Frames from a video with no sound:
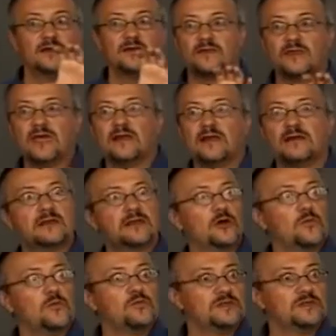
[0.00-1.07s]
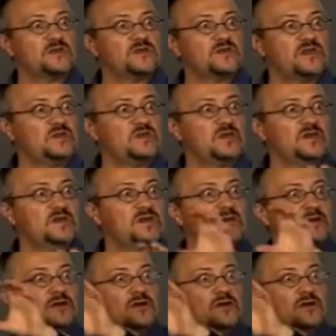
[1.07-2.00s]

then you know, mid-season